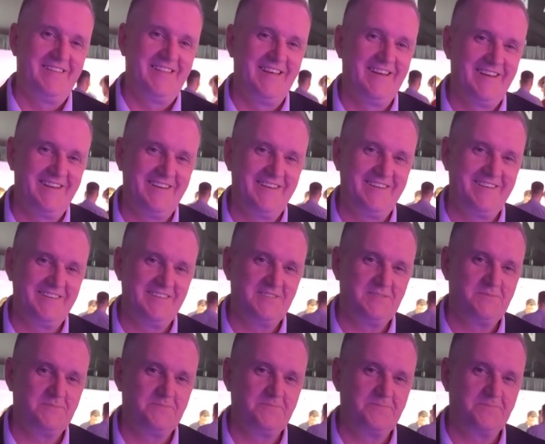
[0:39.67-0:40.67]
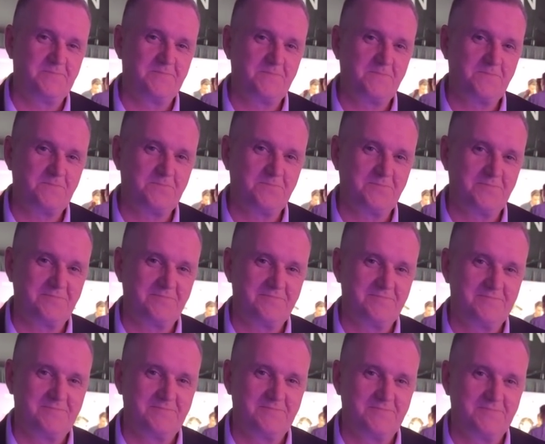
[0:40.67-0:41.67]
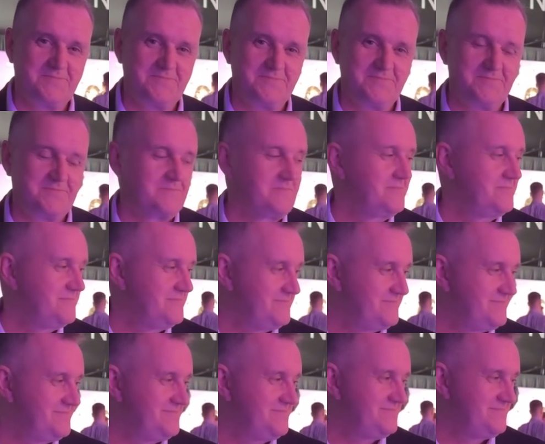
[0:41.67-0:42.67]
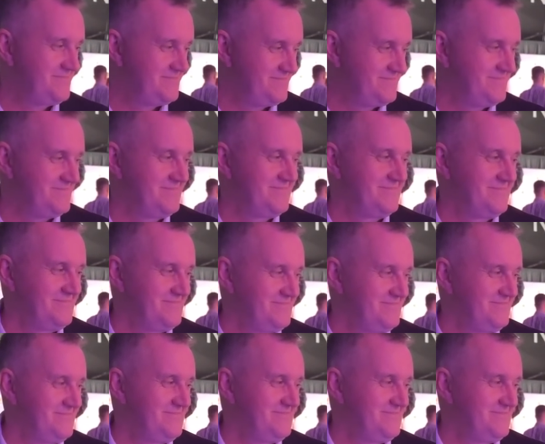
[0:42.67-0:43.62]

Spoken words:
This person isn't speaking.